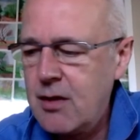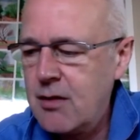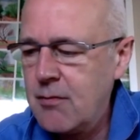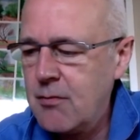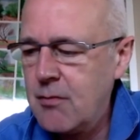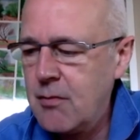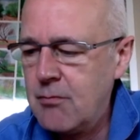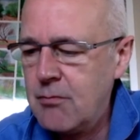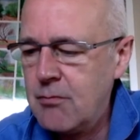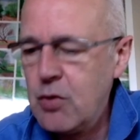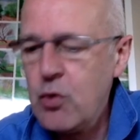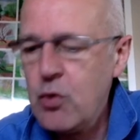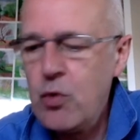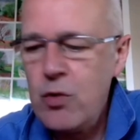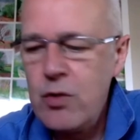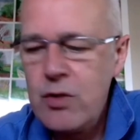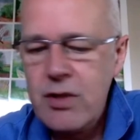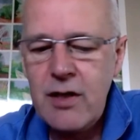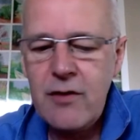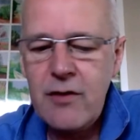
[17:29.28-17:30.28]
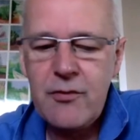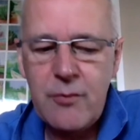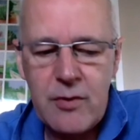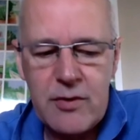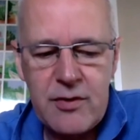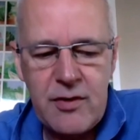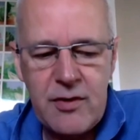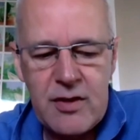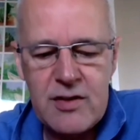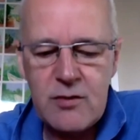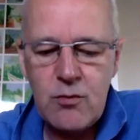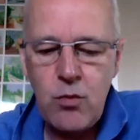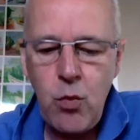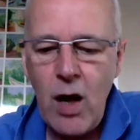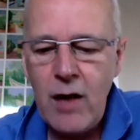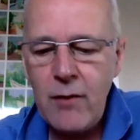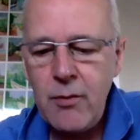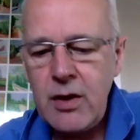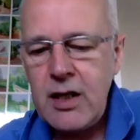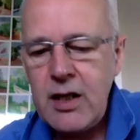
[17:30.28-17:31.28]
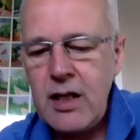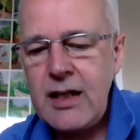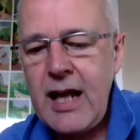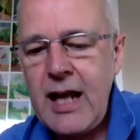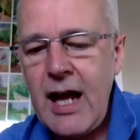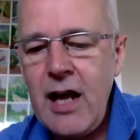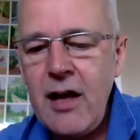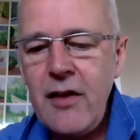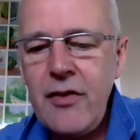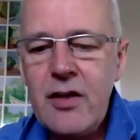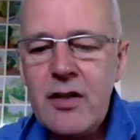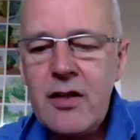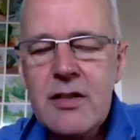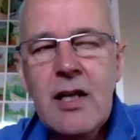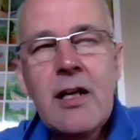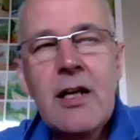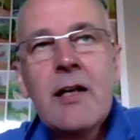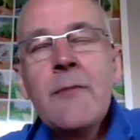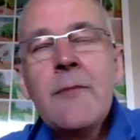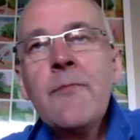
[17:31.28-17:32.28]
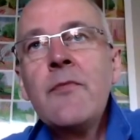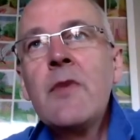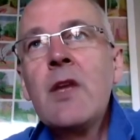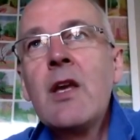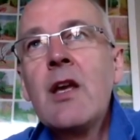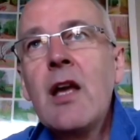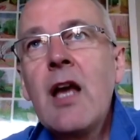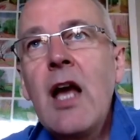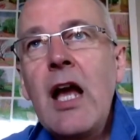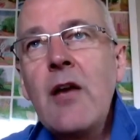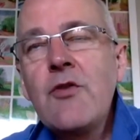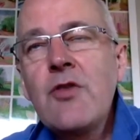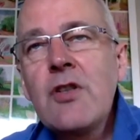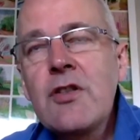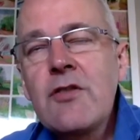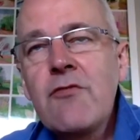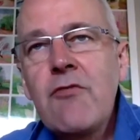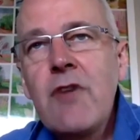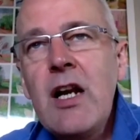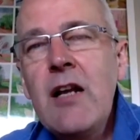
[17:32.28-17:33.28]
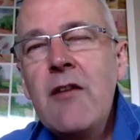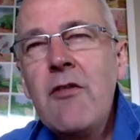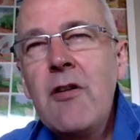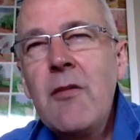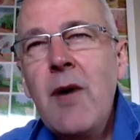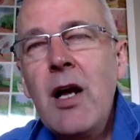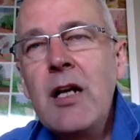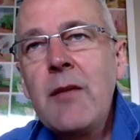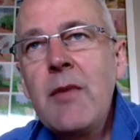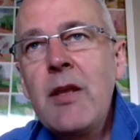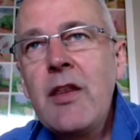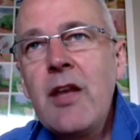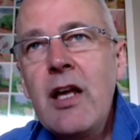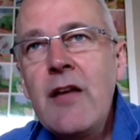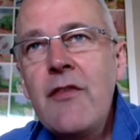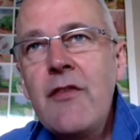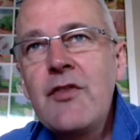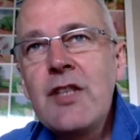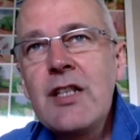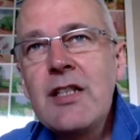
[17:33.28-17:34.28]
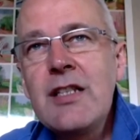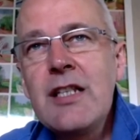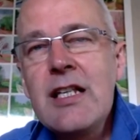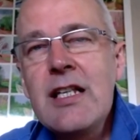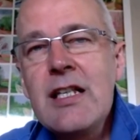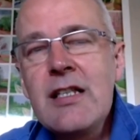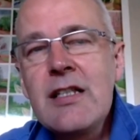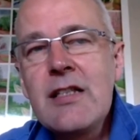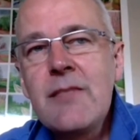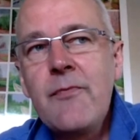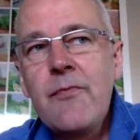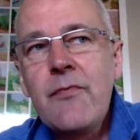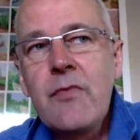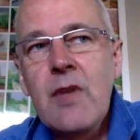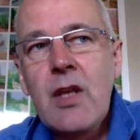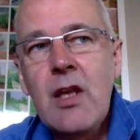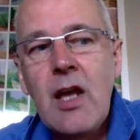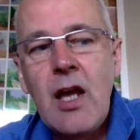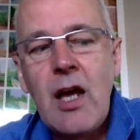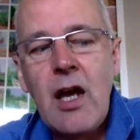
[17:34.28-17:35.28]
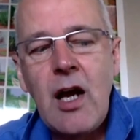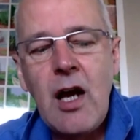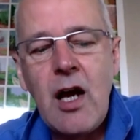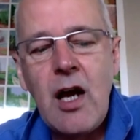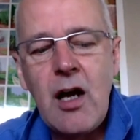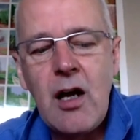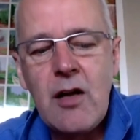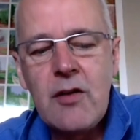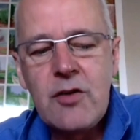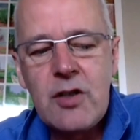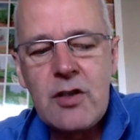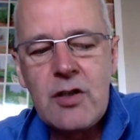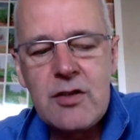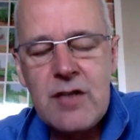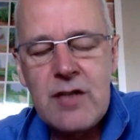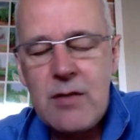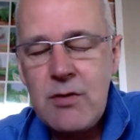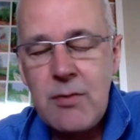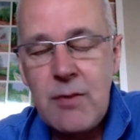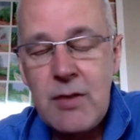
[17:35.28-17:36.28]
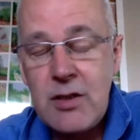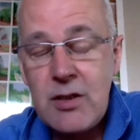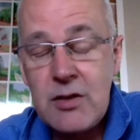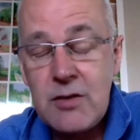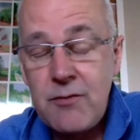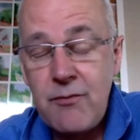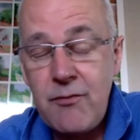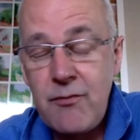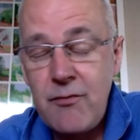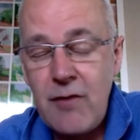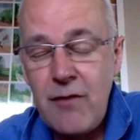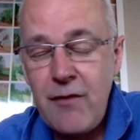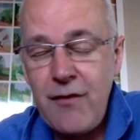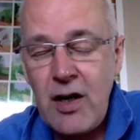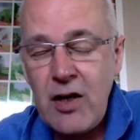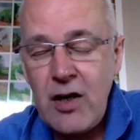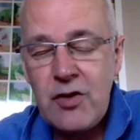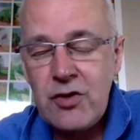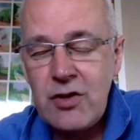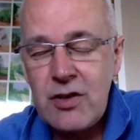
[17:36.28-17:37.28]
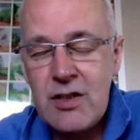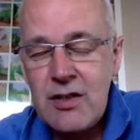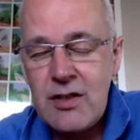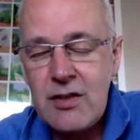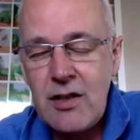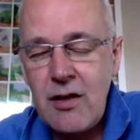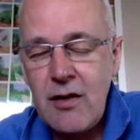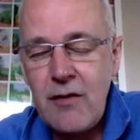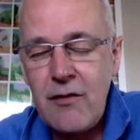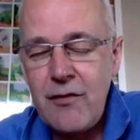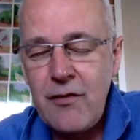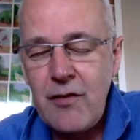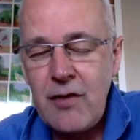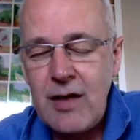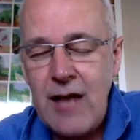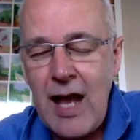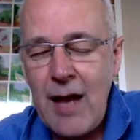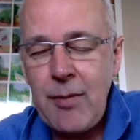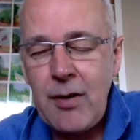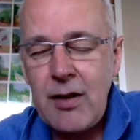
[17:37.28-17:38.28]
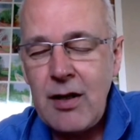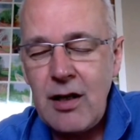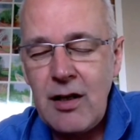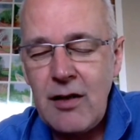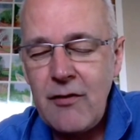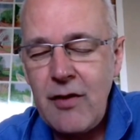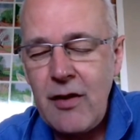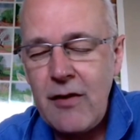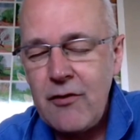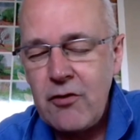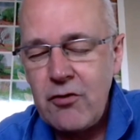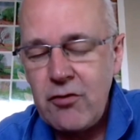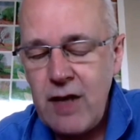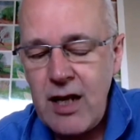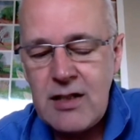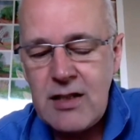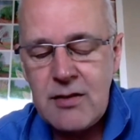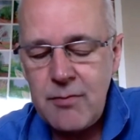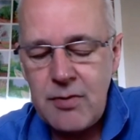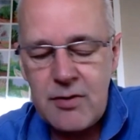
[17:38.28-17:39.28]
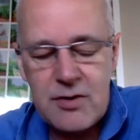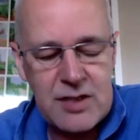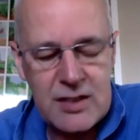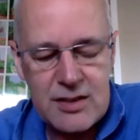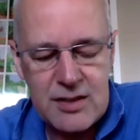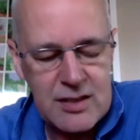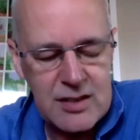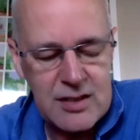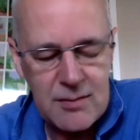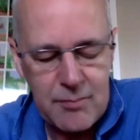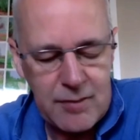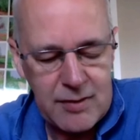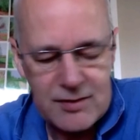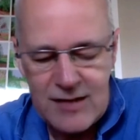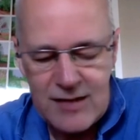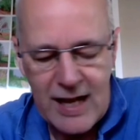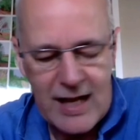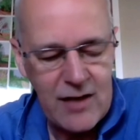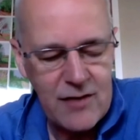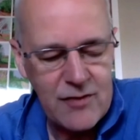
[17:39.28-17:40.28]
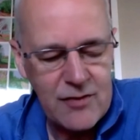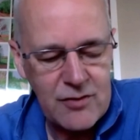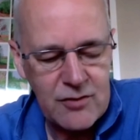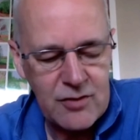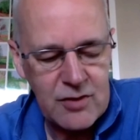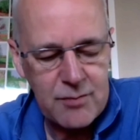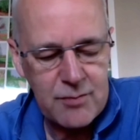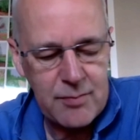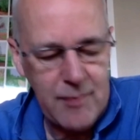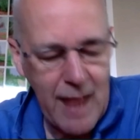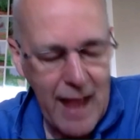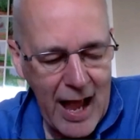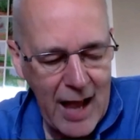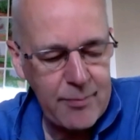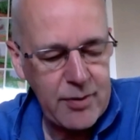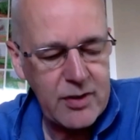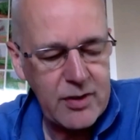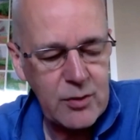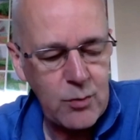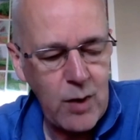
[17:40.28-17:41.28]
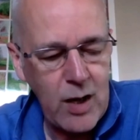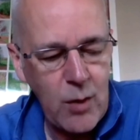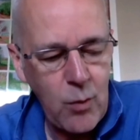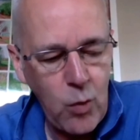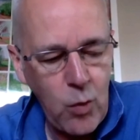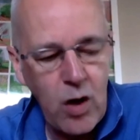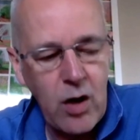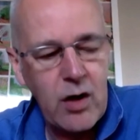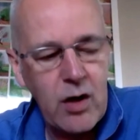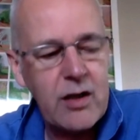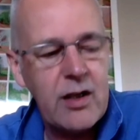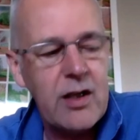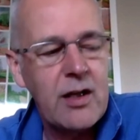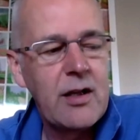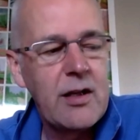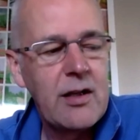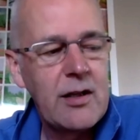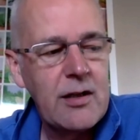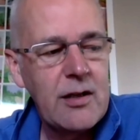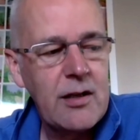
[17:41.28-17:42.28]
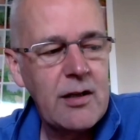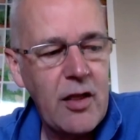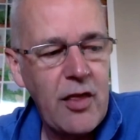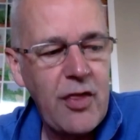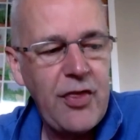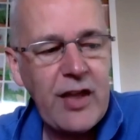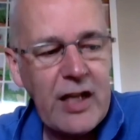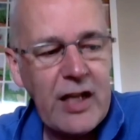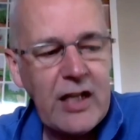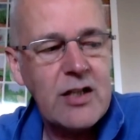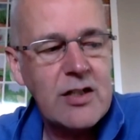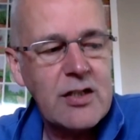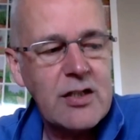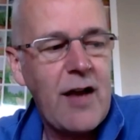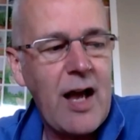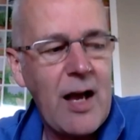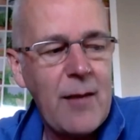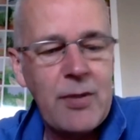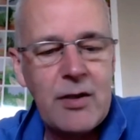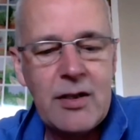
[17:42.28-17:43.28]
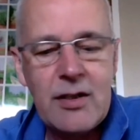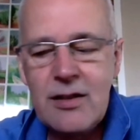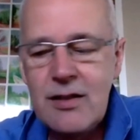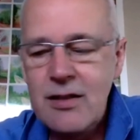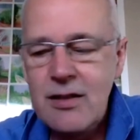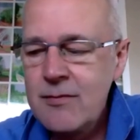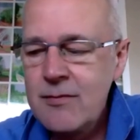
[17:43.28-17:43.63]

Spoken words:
mood, if this is one, we're going to get others. It just really reminded me that if cities are just functions of capital, of they've created cities and towns have just happened where work and things have happened.